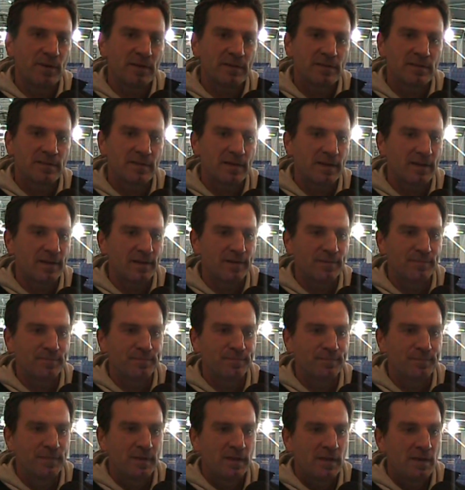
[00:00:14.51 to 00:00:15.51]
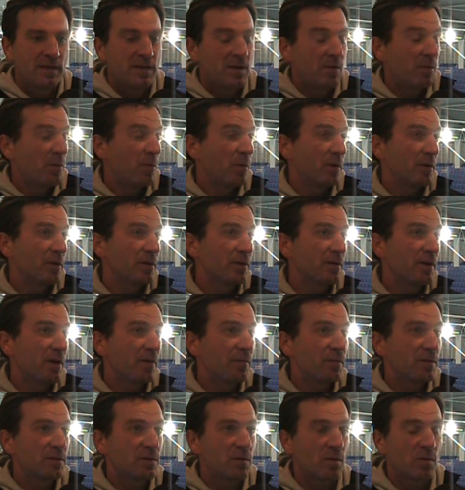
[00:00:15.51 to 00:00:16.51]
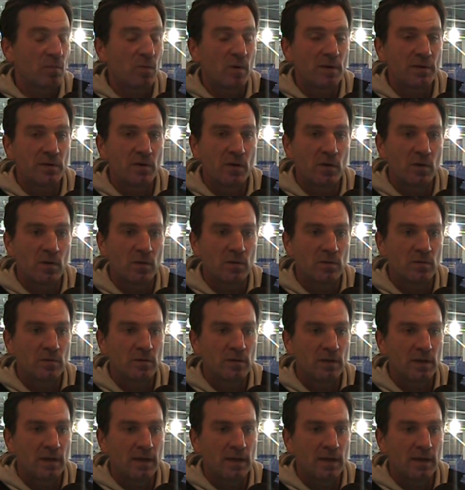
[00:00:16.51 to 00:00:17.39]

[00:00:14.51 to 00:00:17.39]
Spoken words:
but we weren't good enough. We scored one goal.